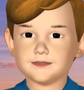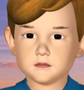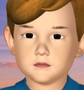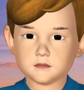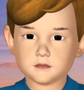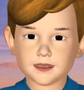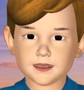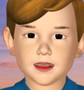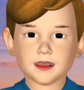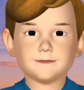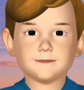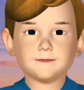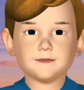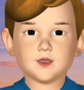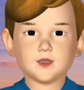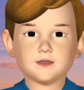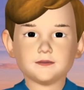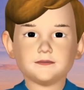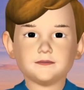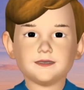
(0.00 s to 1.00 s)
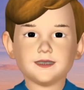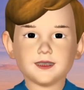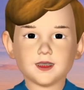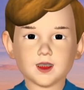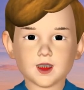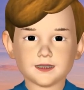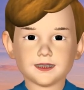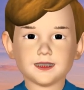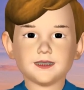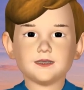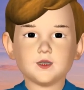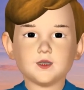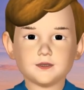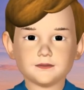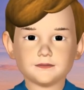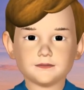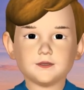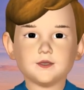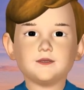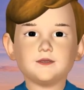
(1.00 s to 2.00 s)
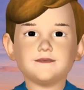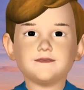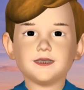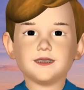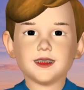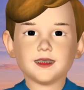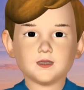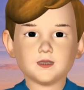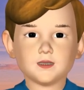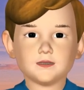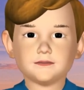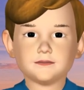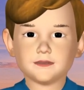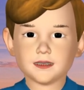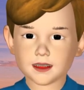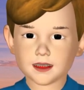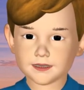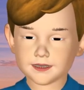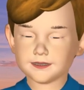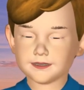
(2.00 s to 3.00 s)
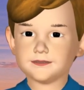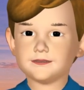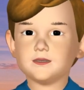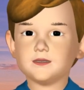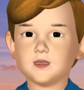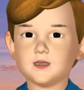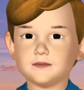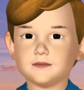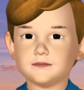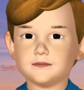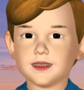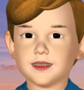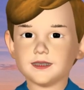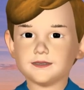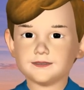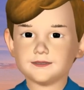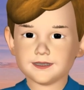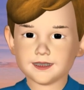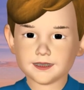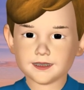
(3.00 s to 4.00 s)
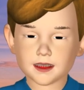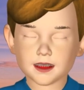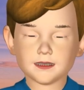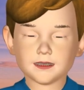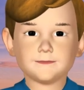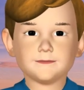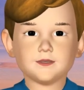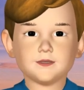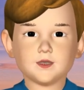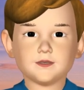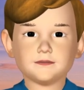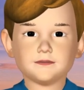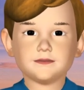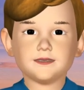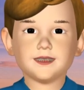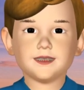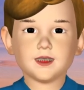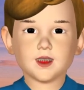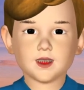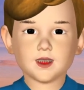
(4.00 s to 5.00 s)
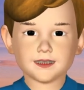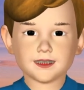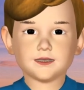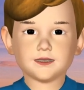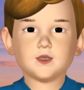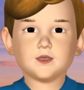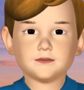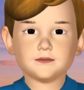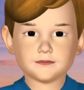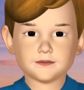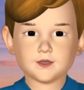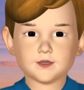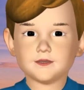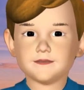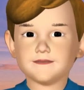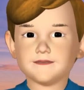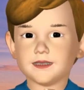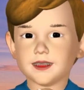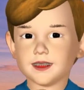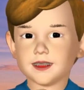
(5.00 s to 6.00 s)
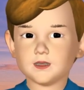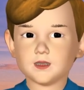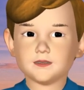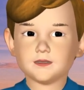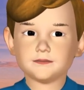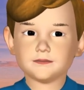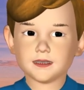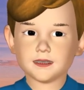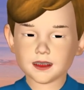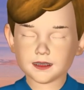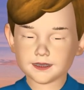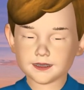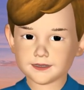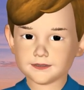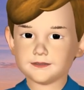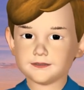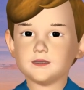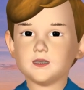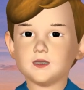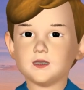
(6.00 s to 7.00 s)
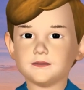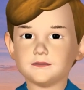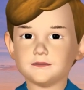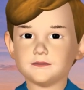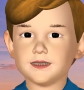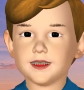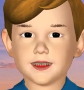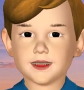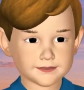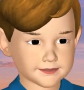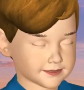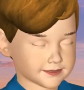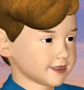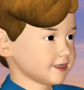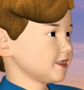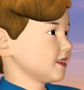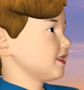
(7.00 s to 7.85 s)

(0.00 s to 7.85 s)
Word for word: Surely the human mind and heart are cunning. But God will shoot them with his arrows, they will suddenly be struck down.